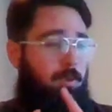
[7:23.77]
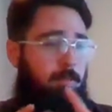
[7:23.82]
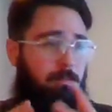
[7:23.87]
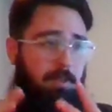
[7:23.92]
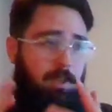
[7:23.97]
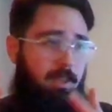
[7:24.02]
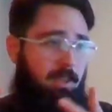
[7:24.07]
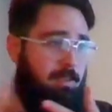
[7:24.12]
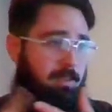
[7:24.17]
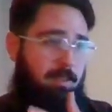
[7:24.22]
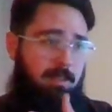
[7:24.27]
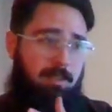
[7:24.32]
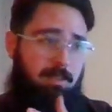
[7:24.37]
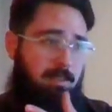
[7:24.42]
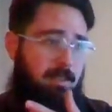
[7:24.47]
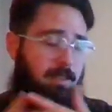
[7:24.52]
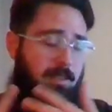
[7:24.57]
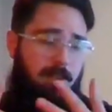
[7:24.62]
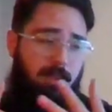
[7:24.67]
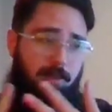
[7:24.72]
playing
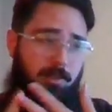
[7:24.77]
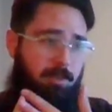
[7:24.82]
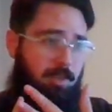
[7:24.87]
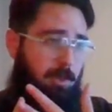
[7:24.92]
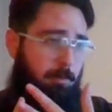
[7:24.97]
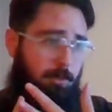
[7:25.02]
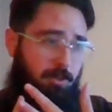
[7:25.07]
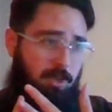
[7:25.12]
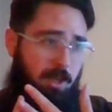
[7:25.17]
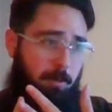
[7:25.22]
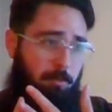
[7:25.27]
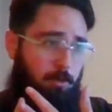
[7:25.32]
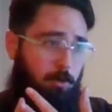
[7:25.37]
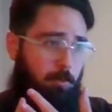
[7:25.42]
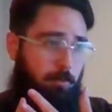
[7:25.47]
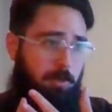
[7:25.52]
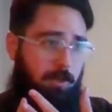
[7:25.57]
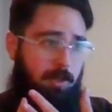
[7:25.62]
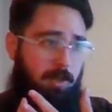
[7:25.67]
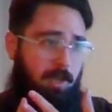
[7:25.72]
D&D and other tabletop
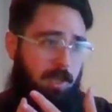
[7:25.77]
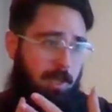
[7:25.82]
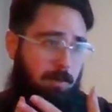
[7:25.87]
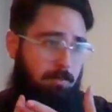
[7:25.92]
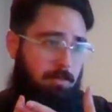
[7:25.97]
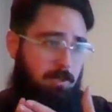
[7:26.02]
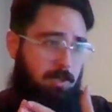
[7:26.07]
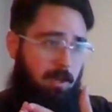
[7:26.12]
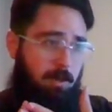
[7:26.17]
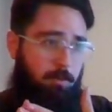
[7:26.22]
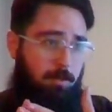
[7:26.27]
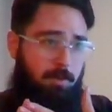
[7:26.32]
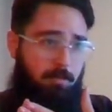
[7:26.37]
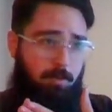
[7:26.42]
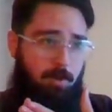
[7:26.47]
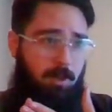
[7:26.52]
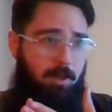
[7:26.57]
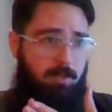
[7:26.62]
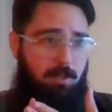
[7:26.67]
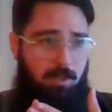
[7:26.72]
role-playing games,
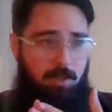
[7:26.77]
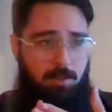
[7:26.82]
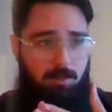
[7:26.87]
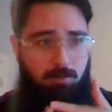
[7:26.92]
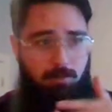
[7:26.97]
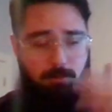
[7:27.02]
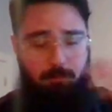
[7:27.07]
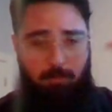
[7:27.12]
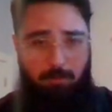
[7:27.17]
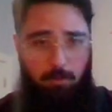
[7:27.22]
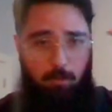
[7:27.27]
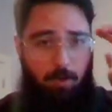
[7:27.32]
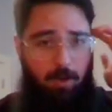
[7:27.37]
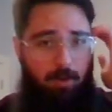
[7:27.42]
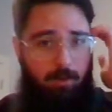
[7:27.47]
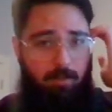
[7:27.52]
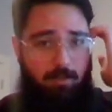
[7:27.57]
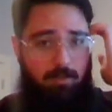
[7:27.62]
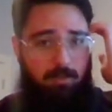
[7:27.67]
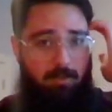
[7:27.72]
we've run into issues
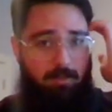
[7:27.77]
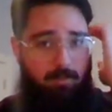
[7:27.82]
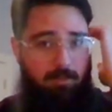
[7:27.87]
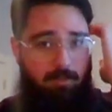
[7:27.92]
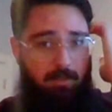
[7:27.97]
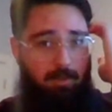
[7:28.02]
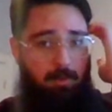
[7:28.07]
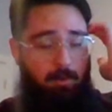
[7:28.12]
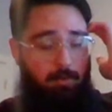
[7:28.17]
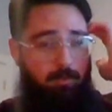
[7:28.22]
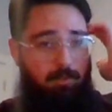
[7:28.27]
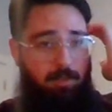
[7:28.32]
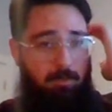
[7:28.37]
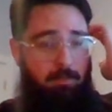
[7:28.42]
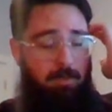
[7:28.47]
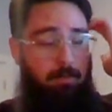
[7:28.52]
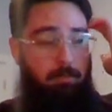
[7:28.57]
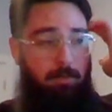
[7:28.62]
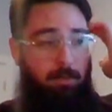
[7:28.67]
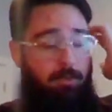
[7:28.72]
where it's,
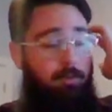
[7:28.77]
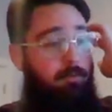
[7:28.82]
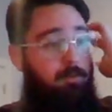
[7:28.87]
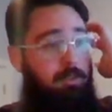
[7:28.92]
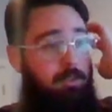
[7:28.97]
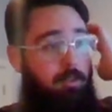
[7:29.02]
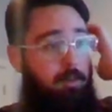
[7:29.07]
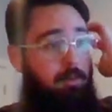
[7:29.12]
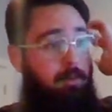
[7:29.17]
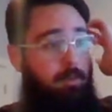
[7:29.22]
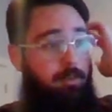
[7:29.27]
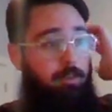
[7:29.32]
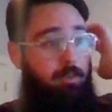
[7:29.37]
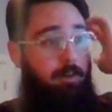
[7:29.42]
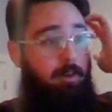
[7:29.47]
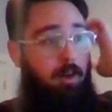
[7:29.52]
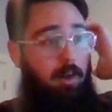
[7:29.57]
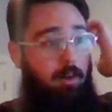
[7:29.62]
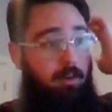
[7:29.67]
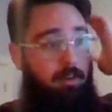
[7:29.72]
some people are using Unearthed
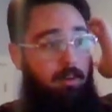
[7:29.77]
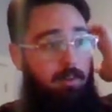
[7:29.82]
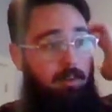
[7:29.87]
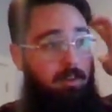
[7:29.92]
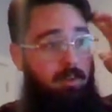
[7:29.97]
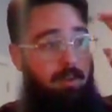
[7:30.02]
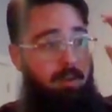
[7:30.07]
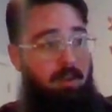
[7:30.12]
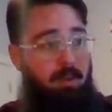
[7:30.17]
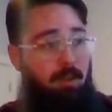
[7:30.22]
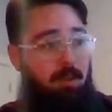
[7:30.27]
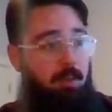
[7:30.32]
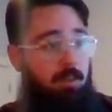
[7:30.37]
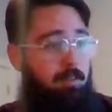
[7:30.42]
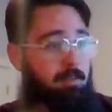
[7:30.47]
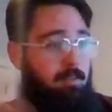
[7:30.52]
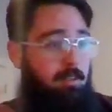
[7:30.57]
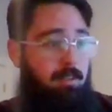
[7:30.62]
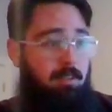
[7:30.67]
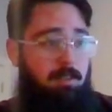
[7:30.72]
Arcana
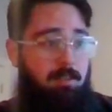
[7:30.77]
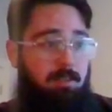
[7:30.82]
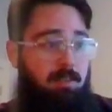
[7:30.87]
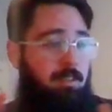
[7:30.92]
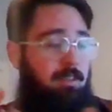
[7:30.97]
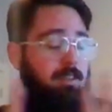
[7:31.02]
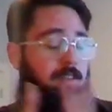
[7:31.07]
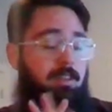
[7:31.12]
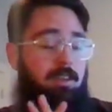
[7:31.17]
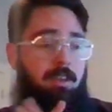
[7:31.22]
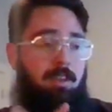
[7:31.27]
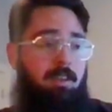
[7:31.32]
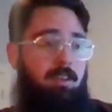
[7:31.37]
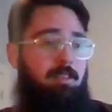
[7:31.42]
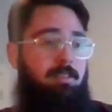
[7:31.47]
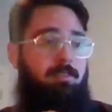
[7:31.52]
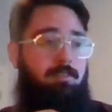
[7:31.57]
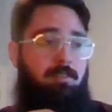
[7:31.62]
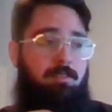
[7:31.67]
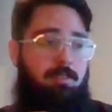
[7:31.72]
in D&D,
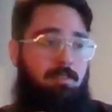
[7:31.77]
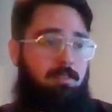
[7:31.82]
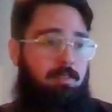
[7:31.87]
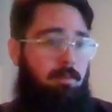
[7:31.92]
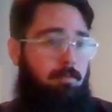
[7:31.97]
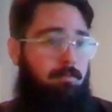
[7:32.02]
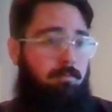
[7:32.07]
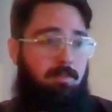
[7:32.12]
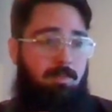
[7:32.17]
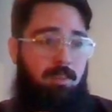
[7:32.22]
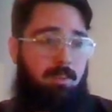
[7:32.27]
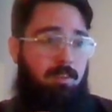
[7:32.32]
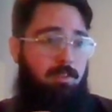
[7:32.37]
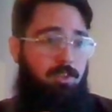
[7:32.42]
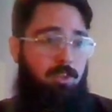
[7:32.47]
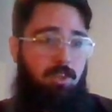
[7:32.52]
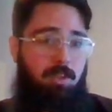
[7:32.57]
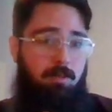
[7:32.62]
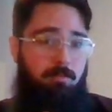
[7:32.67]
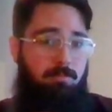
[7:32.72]
and the
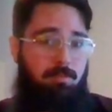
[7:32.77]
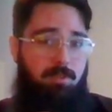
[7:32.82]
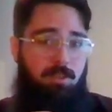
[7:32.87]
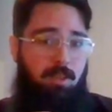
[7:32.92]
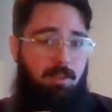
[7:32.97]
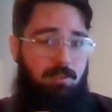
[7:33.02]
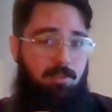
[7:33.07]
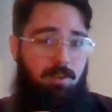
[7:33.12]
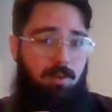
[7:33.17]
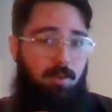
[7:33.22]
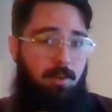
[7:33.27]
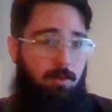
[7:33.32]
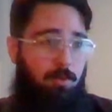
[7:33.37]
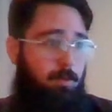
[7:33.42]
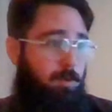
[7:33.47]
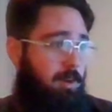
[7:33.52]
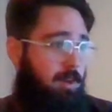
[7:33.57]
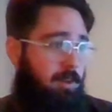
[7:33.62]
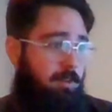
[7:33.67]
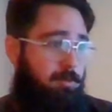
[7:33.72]
GM says, no,
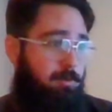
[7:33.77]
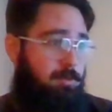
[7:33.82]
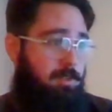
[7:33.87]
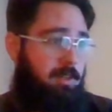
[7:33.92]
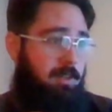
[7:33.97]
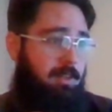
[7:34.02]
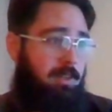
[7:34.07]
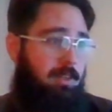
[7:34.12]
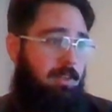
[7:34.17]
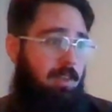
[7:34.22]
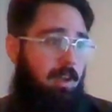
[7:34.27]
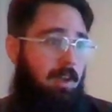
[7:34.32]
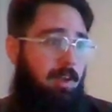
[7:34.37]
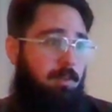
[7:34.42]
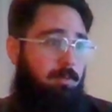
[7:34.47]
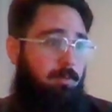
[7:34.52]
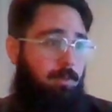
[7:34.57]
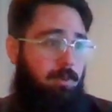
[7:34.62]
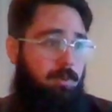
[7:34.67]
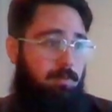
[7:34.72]
we're not using any of
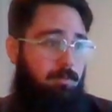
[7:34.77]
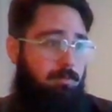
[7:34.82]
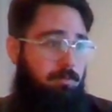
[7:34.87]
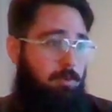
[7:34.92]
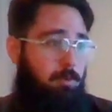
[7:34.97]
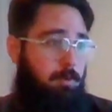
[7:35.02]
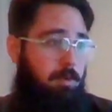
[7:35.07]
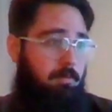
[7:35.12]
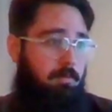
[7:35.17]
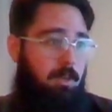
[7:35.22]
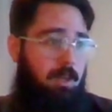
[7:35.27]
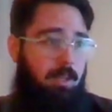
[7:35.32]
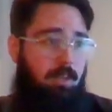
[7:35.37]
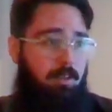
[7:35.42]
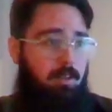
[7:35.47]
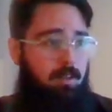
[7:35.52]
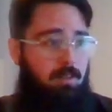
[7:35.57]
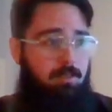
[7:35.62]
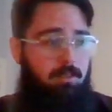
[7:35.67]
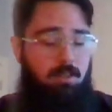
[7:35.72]
that, we're doing
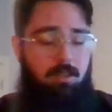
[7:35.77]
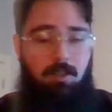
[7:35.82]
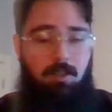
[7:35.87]
vanilla.